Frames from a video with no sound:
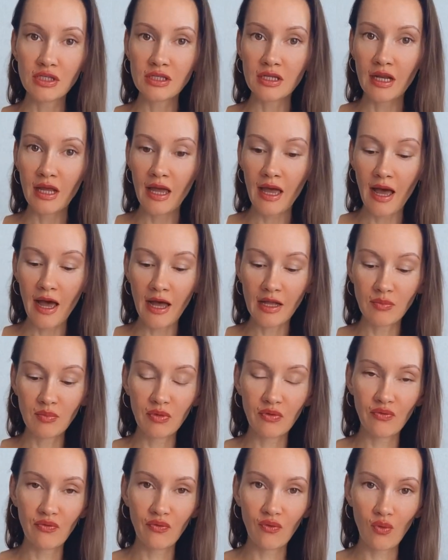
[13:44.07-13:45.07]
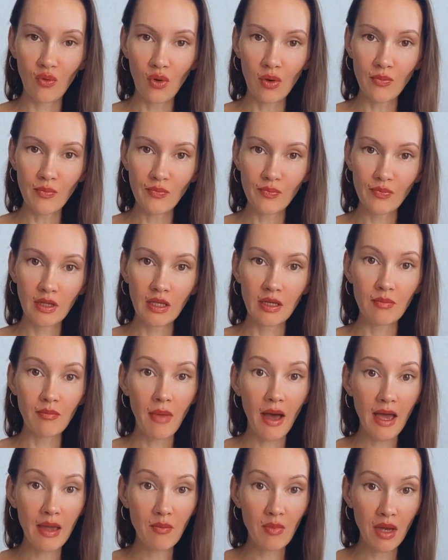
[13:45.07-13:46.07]
that I had before, in
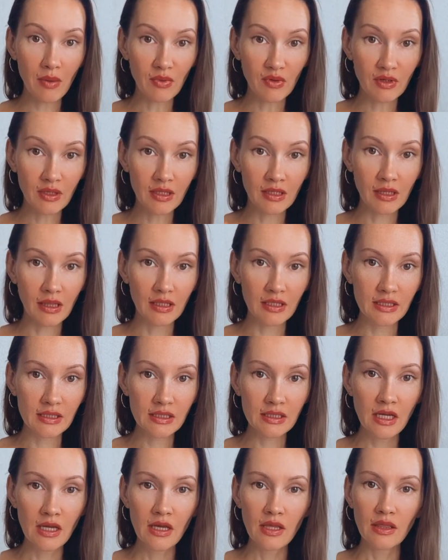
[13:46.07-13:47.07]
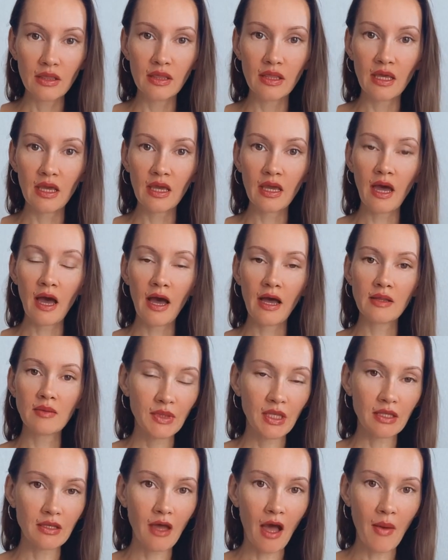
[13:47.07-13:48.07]
my memory at least, they had
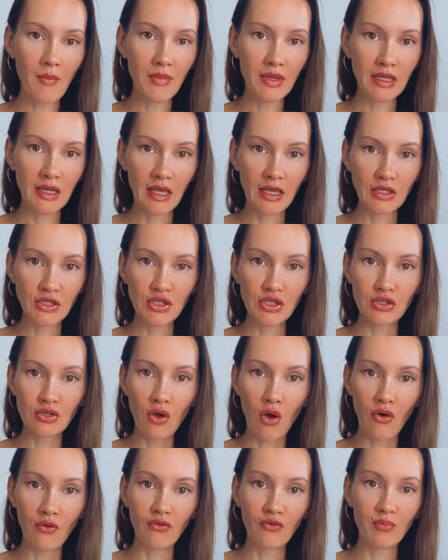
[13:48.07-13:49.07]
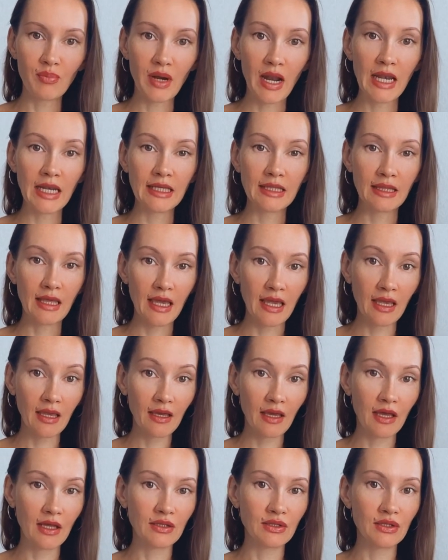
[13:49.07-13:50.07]
that combination of praline
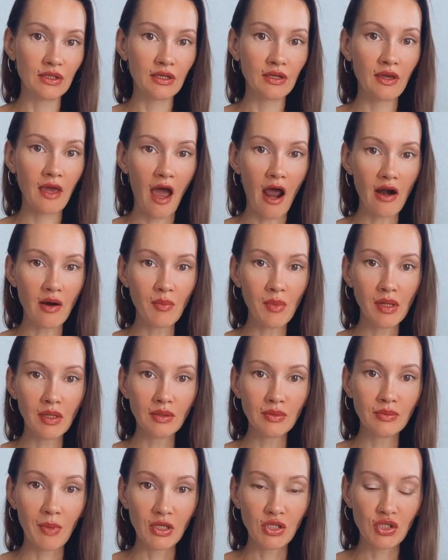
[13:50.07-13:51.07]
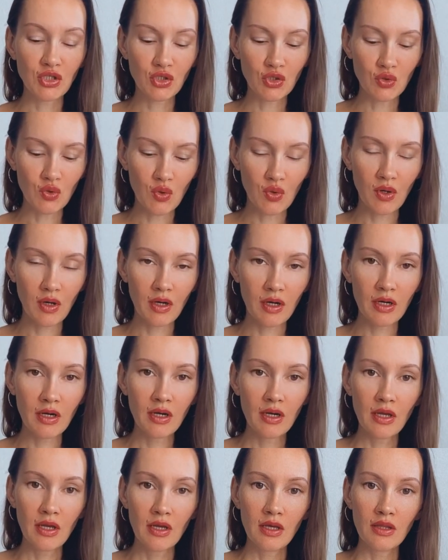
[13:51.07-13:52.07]
and caramel, much stronger.
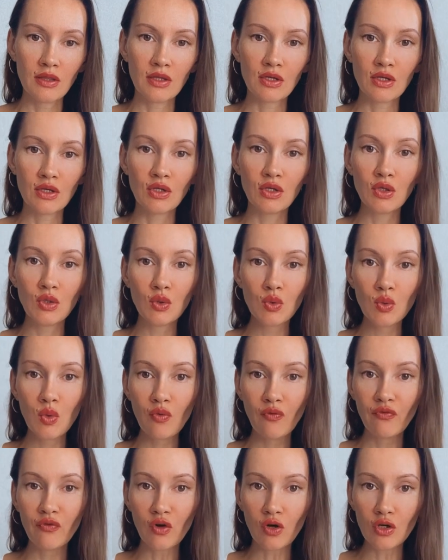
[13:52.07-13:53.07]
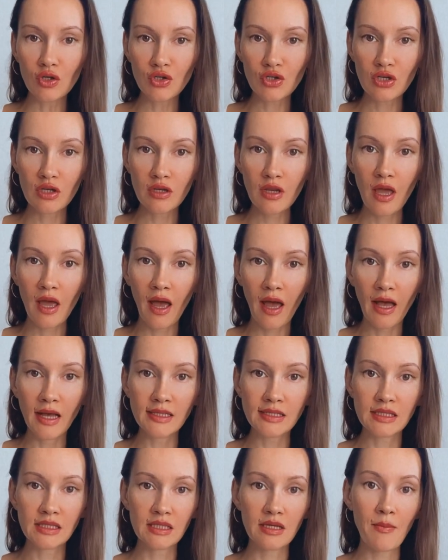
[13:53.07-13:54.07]
The new version
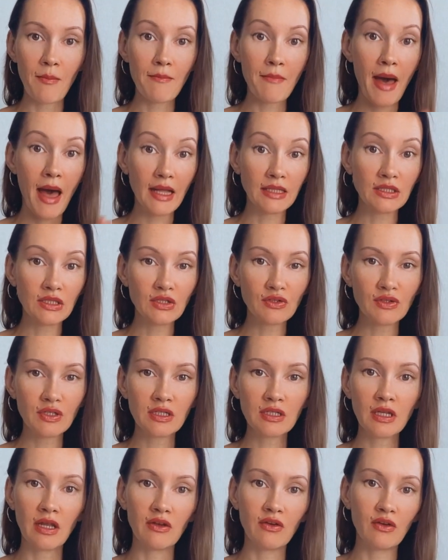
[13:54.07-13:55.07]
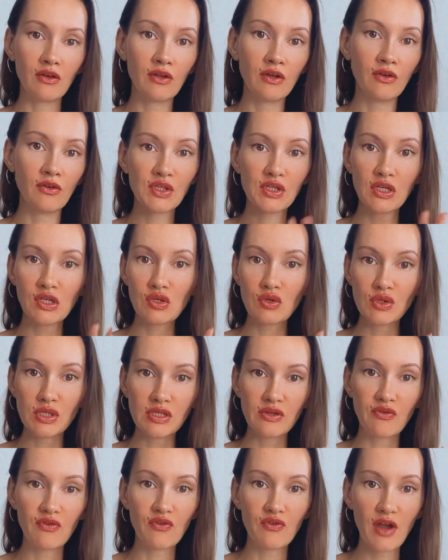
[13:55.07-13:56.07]
has a mandarin and
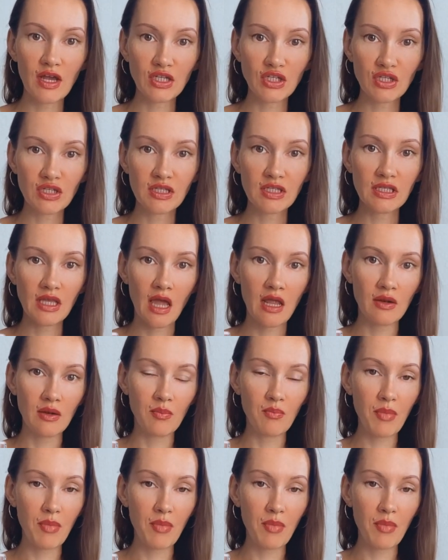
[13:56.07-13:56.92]
citrusy freshness and